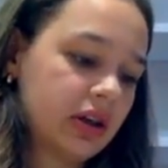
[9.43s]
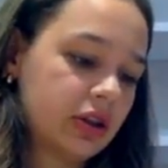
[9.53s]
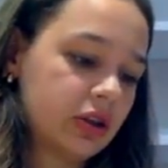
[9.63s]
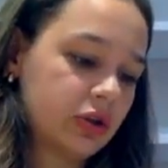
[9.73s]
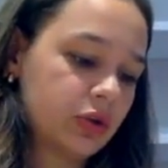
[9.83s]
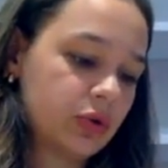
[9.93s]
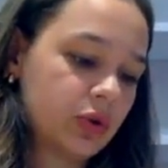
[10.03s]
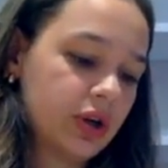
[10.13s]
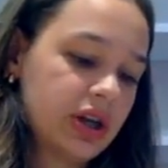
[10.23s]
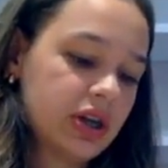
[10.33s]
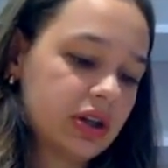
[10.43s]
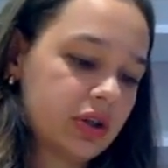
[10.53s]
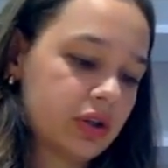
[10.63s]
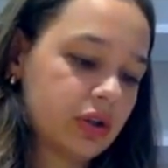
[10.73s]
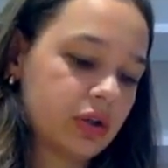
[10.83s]
the story
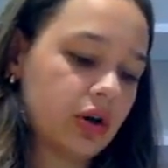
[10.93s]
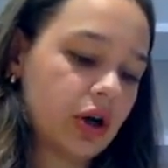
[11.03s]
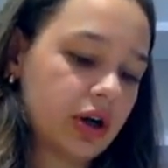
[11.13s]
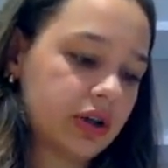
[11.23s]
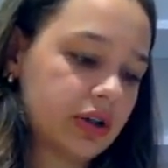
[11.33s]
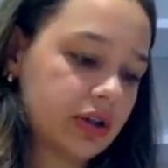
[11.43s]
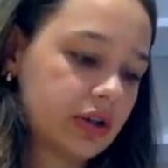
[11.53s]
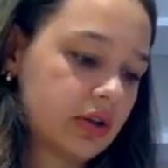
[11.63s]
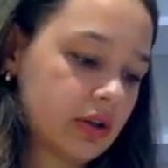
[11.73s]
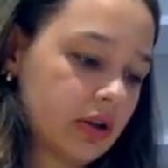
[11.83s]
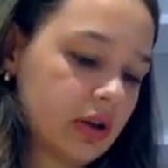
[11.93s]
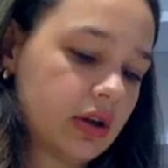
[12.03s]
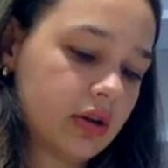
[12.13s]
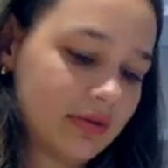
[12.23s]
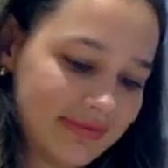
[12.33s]
starts,
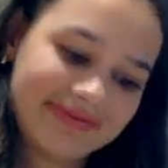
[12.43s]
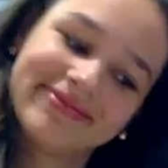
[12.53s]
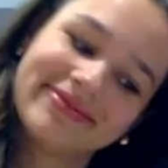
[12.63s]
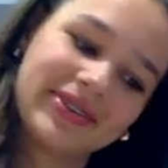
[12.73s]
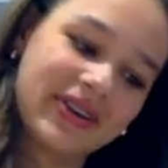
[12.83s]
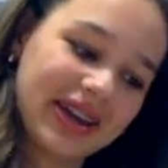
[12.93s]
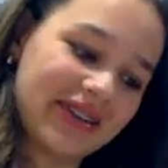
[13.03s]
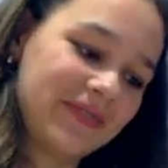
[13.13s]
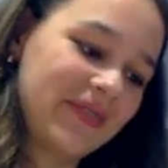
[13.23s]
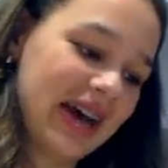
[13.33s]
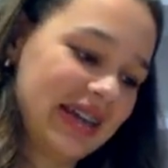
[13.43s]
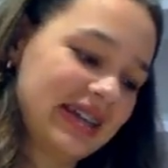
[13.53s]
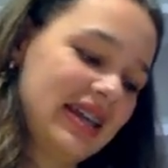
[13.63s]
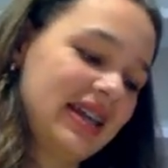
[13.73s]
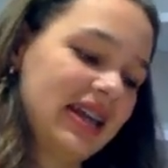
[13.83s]
if I can find
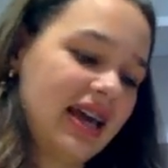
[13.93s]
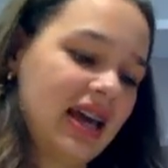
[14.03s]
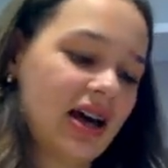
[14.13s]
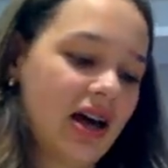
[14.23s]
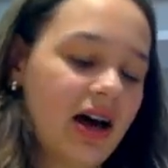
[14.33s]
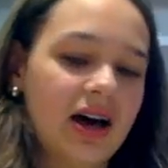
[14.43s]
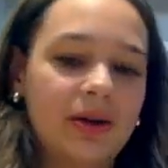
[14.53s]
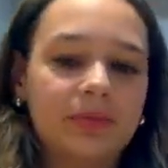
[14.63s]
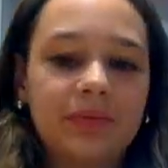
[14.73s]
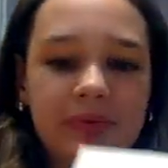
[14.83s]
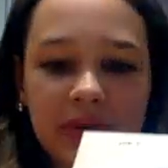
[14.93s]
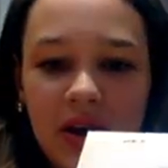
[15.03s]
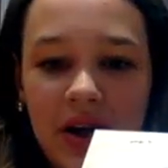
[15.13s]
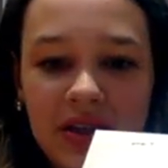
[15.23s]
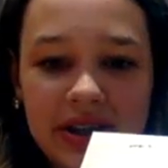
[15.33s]
it,
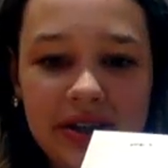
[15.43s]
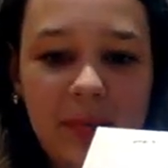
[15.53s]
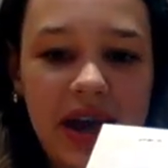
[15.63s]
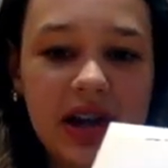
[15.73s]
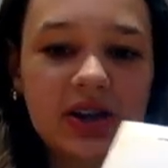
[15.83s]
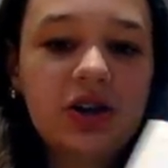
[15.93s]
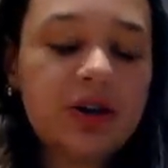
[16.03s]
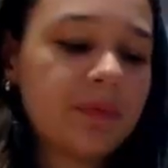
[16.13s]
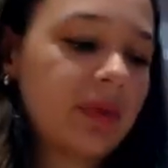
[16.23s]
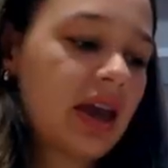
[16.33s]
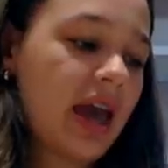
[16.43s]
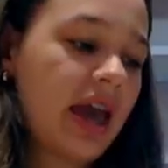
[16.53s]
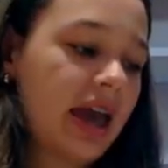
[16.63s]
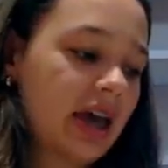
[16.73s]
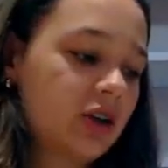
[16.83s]
on this page,
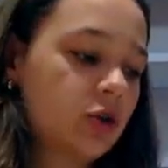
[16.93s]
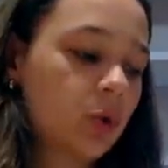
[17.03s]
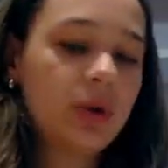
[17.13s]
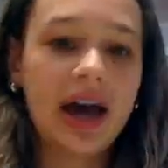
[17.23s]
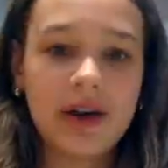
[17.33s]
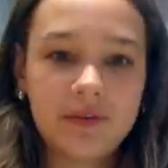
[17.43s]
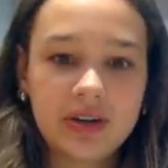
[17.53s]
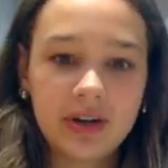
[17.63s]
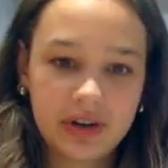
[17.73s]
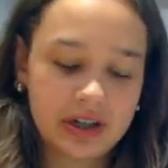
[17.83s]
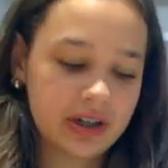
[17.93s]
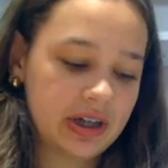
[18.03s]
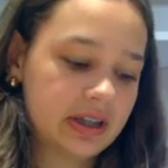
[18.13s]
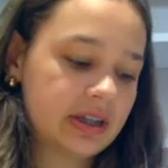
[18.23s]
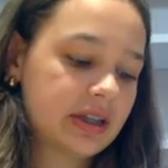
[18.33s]
and we have
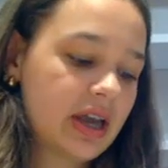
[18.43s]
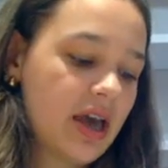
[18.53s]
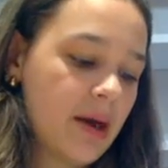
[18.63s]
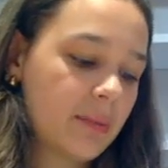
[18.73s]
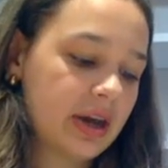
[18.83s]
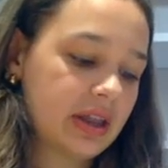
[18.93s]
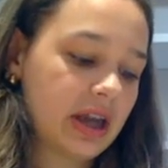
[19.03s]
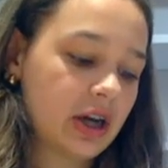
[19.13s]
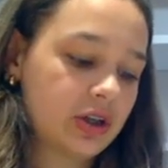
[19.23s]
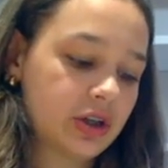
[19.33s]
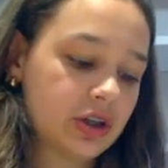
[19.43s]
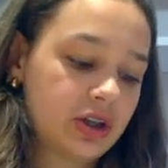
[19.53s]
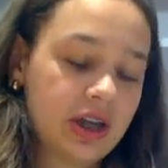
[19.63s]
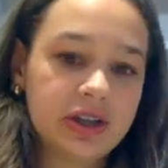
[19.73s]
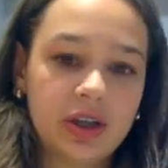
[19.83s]
narrations by the character
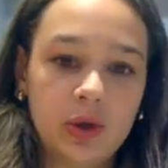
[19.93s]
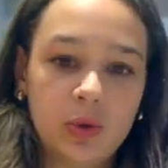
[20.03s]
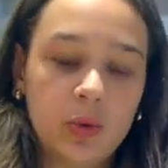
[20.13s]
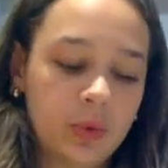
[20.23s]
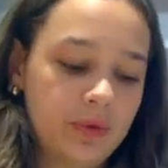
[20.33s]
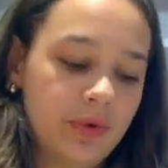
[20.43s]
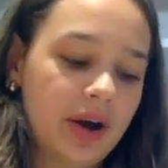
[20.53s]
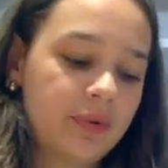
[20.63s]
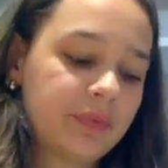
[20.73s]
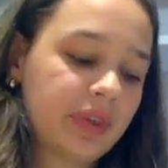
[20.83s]
Jason Woodrow.